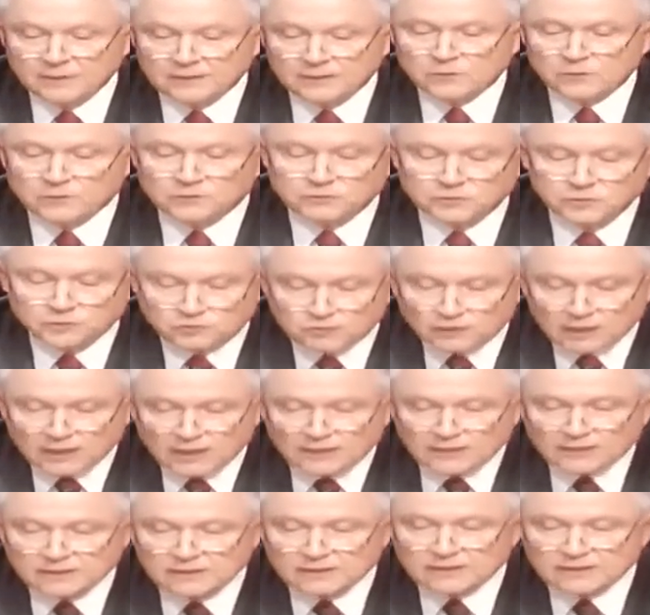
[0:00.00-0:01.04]
to
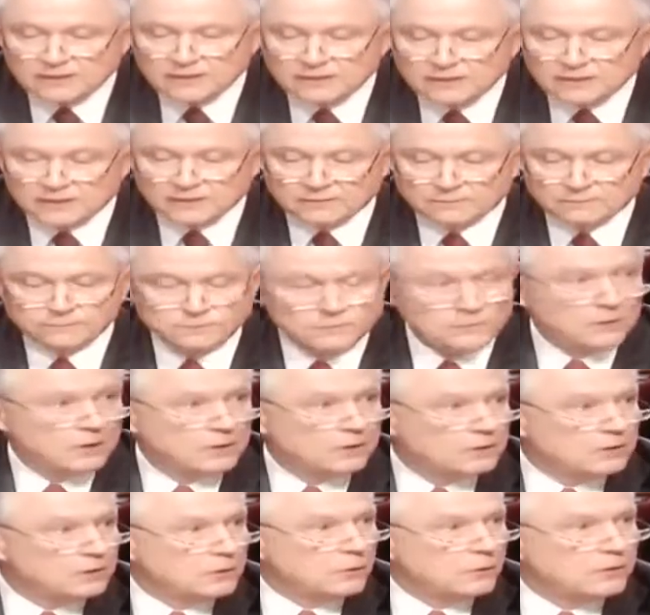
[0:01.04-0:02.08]
instruct them
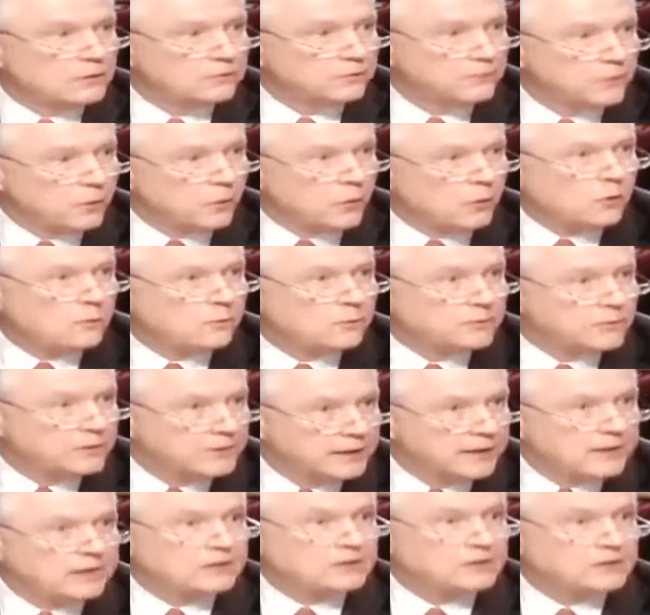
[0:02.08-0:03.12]
to inform
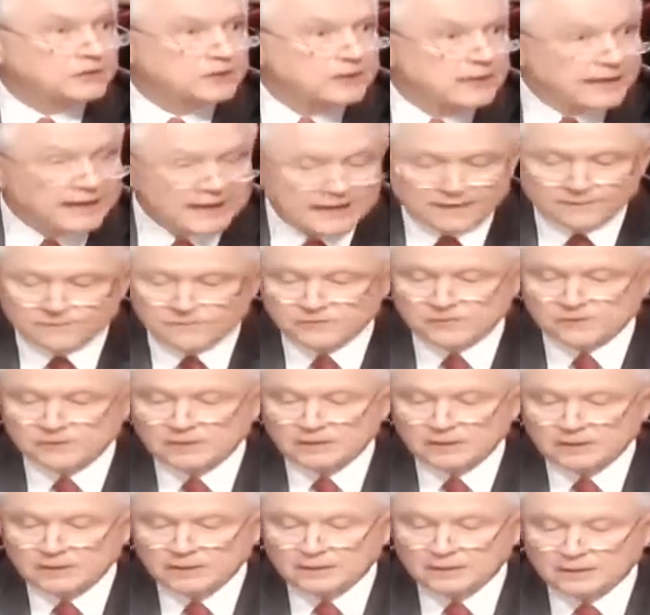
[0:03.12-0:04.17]
their
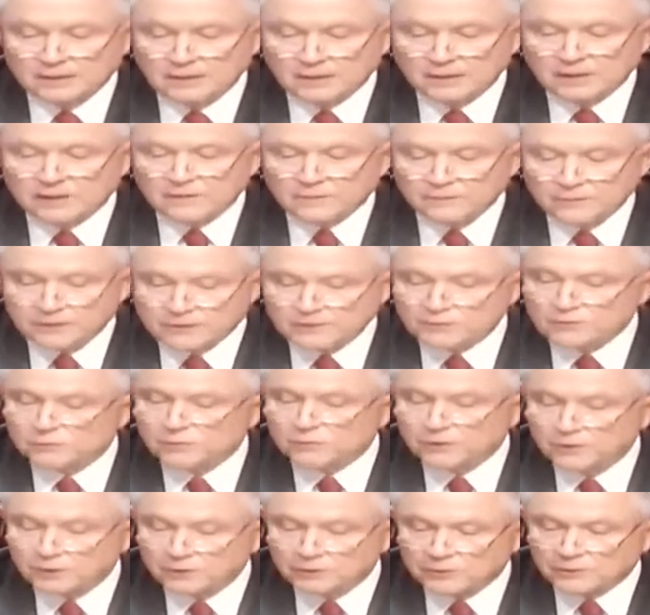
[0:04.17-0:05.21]
staffs of this
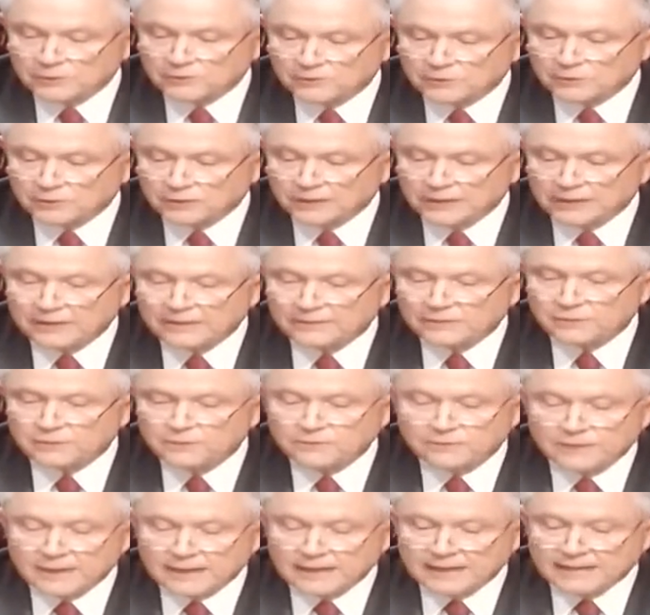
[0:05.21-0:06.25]
recusal and to
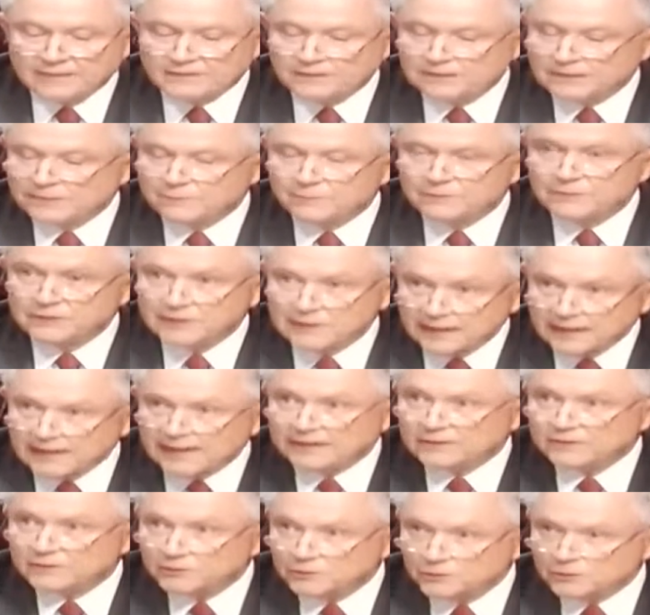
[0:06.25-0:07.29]
advise them
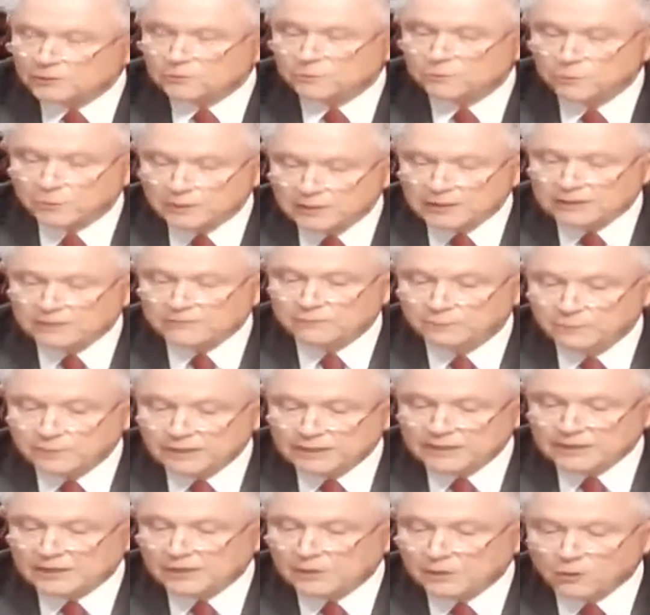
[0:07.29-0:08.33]
not to brief
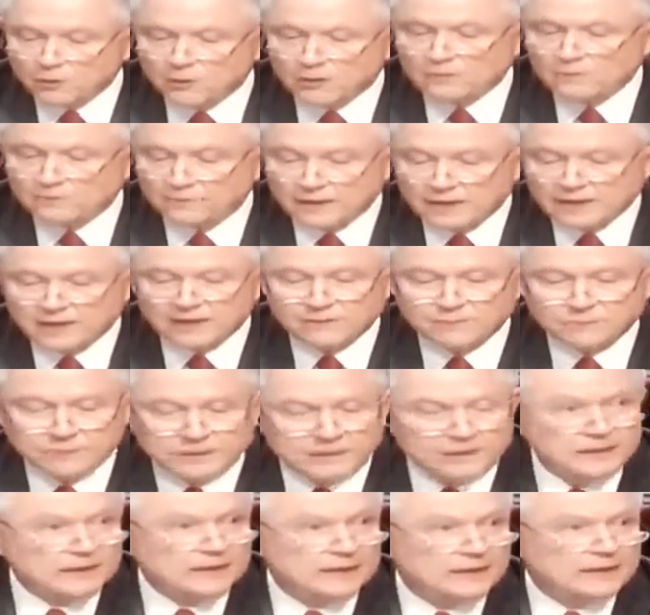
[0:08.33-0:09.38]
me or involve
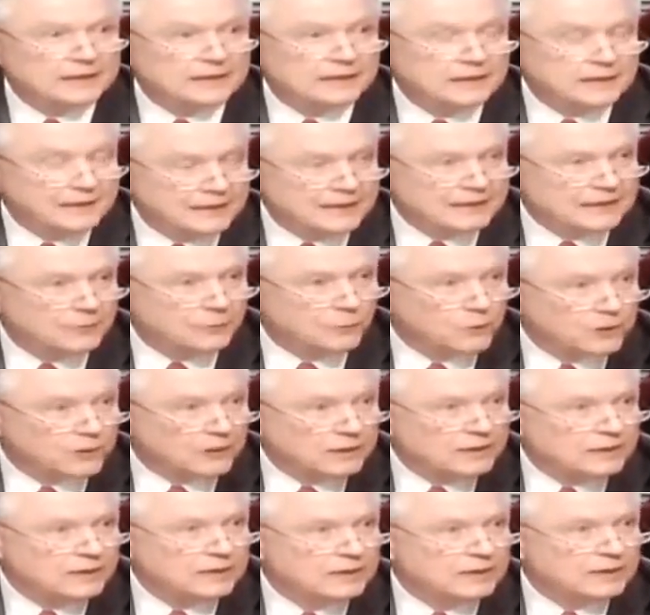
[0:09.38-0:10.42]
me in any
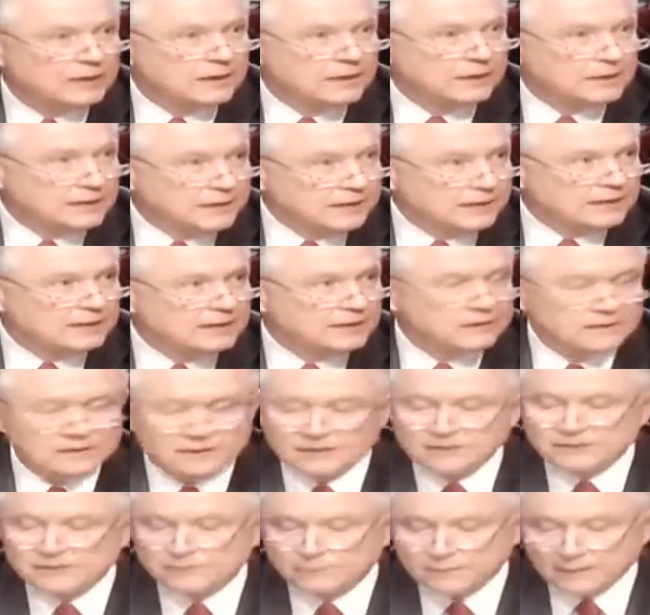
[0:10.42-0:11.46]
way in any
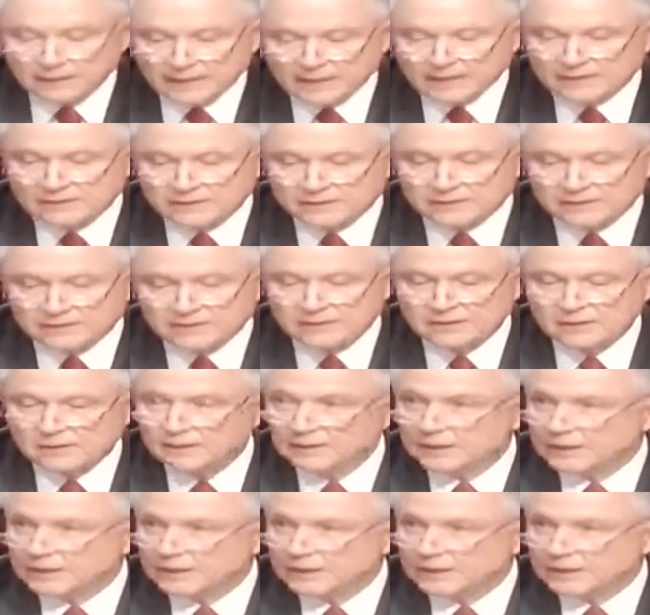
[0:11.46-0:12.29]
such matters.